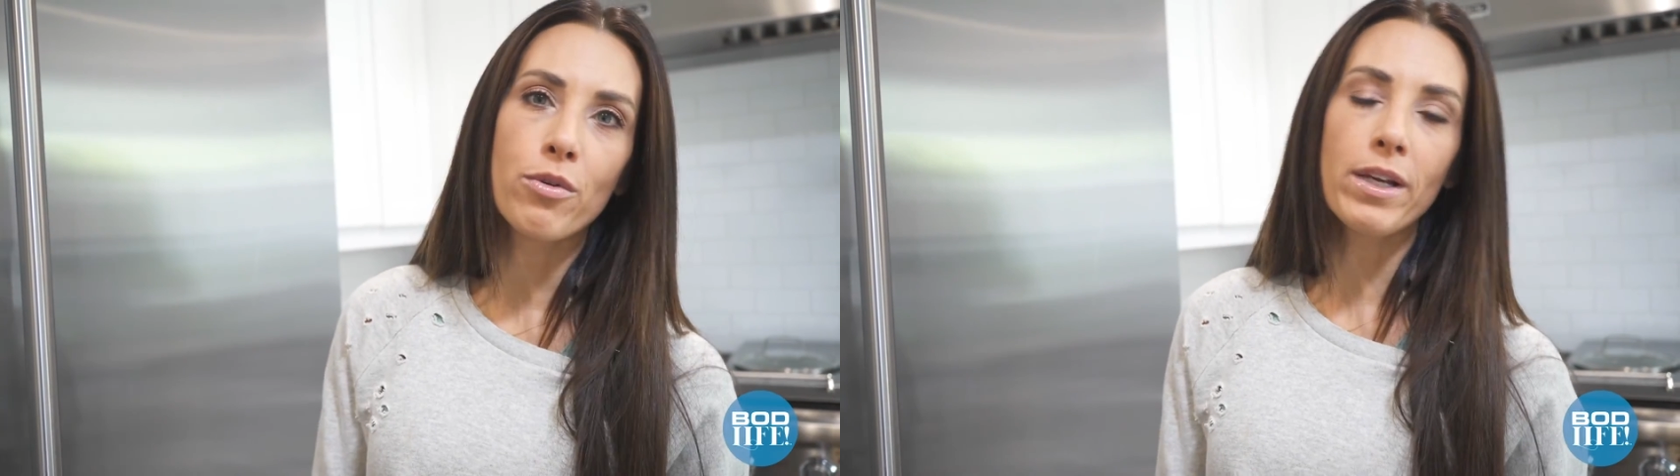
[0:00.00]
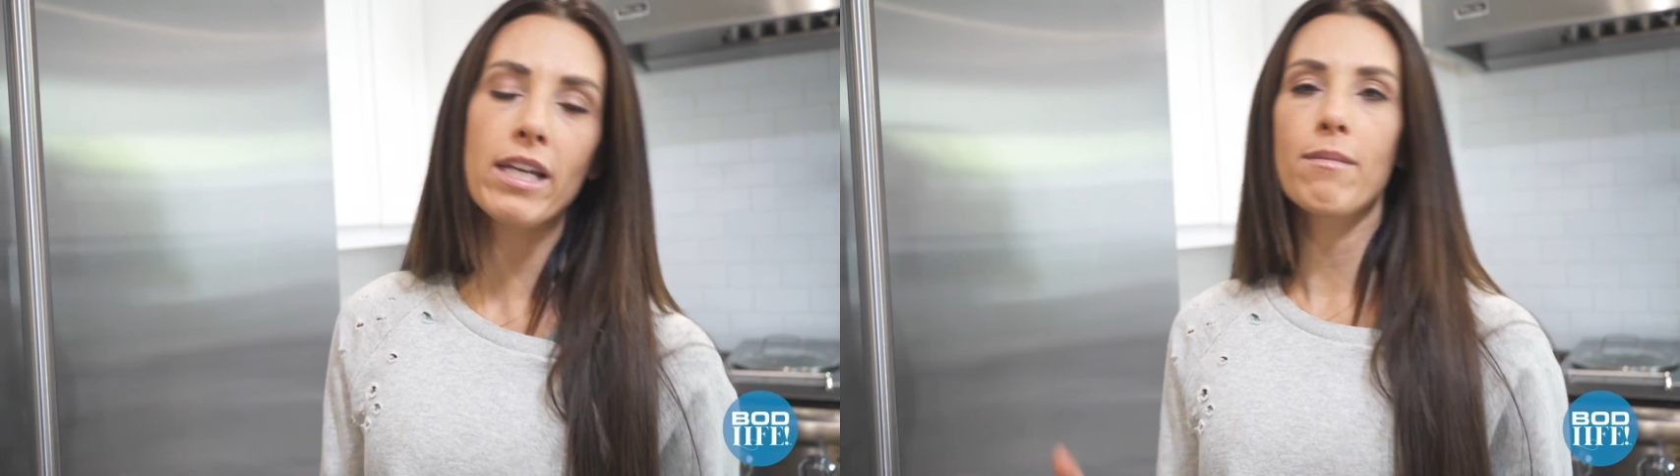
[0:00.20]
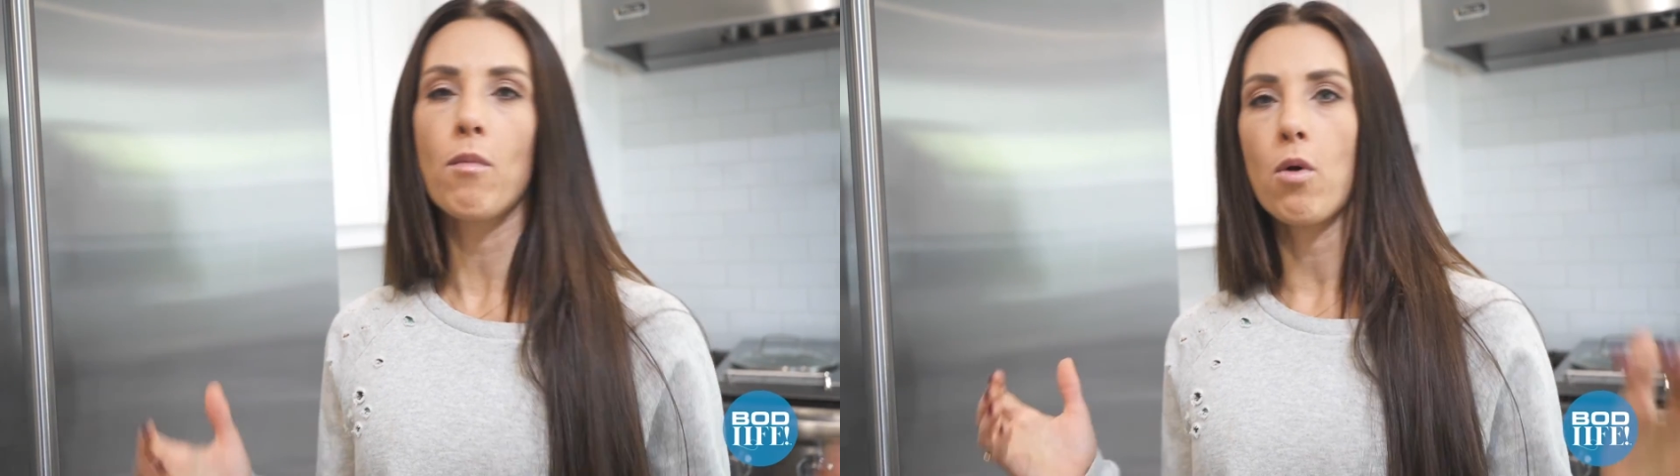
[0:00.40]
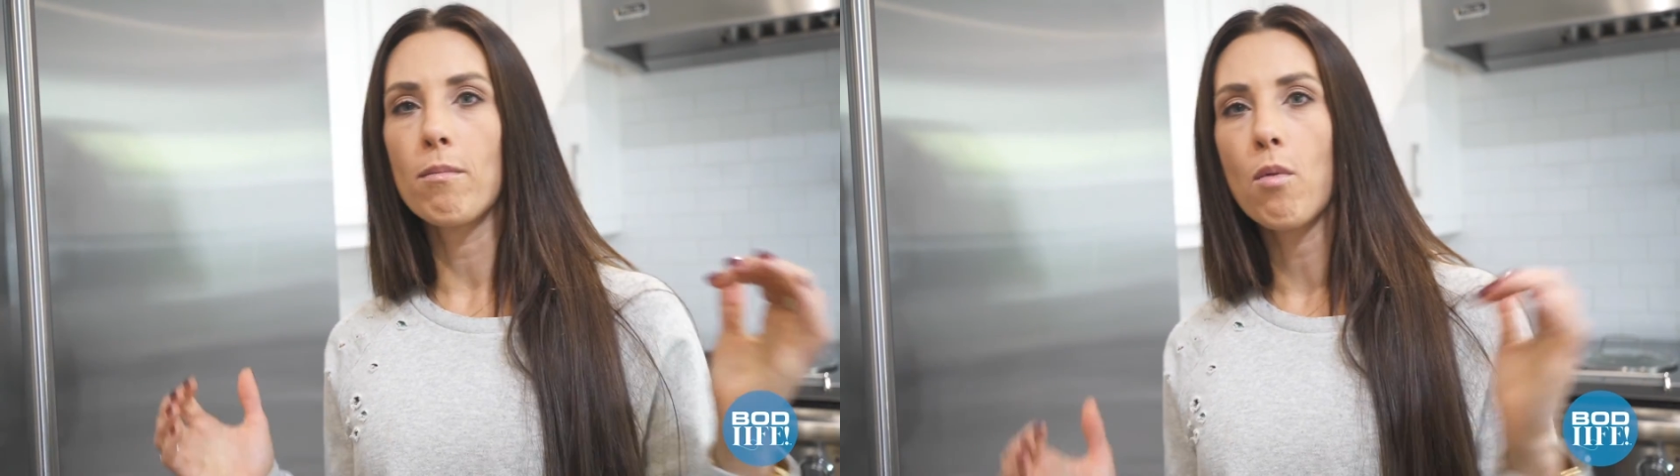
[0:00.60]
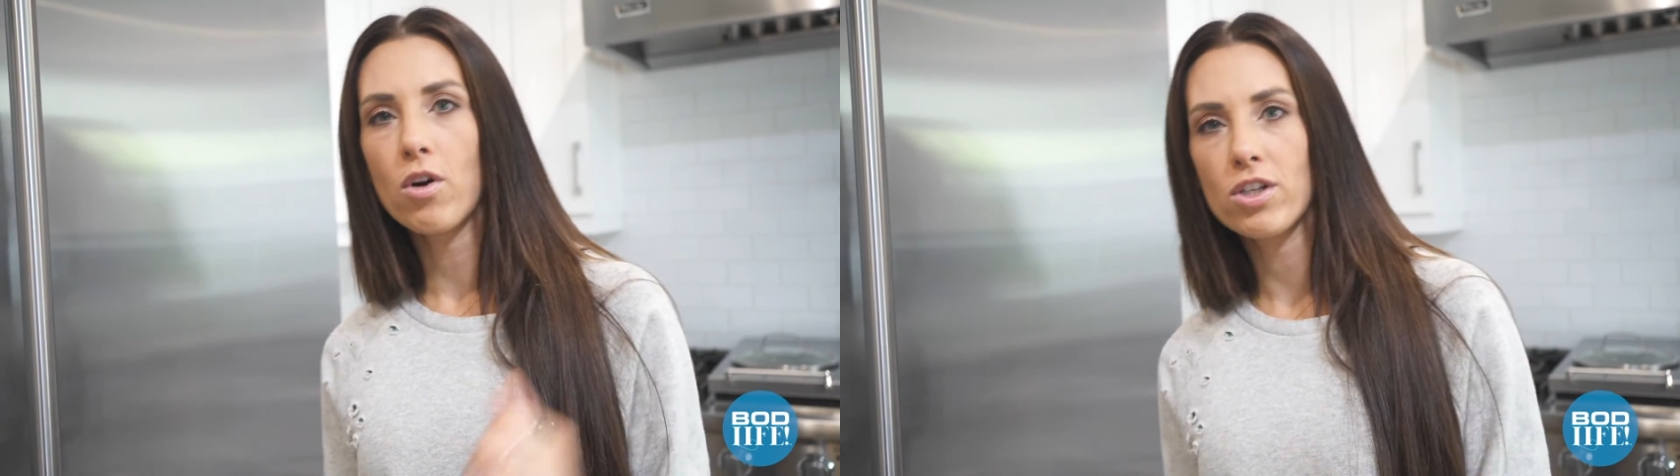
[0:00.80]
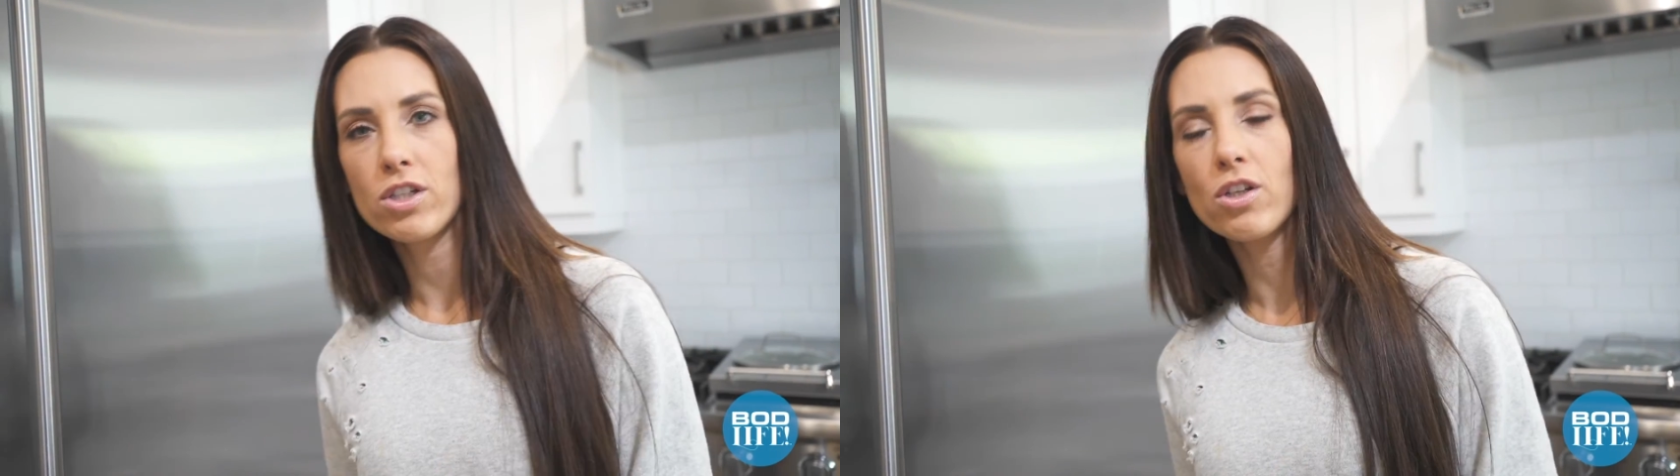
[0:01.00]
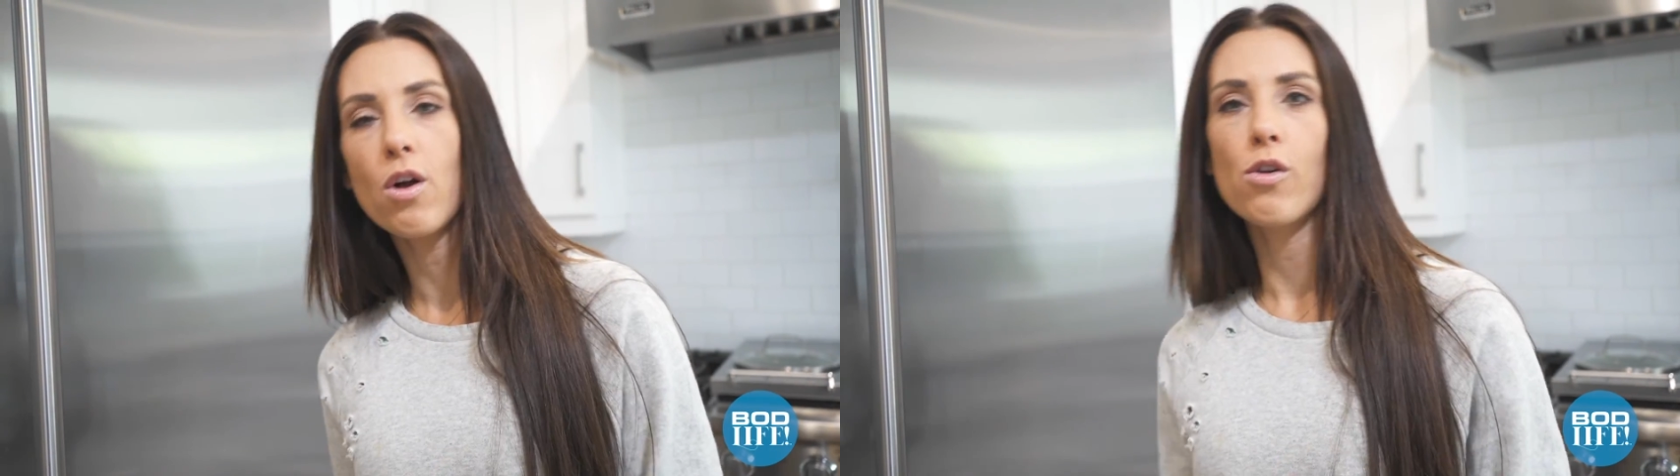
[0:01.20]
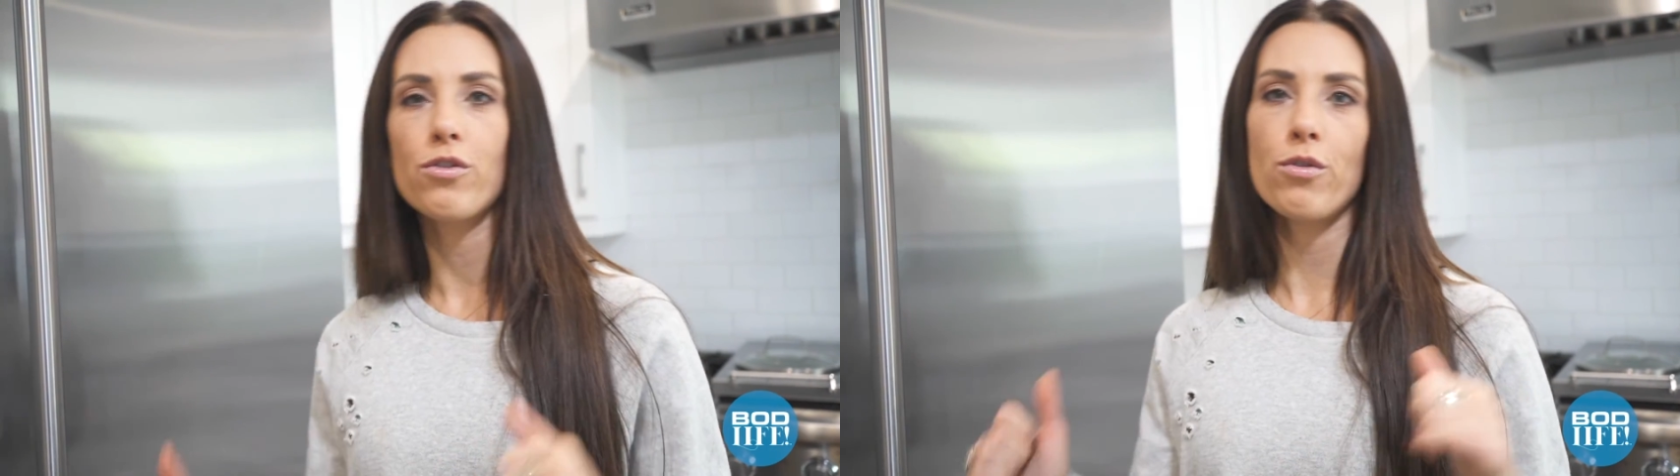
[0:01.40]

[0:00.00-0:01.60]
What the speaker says: cream or more salt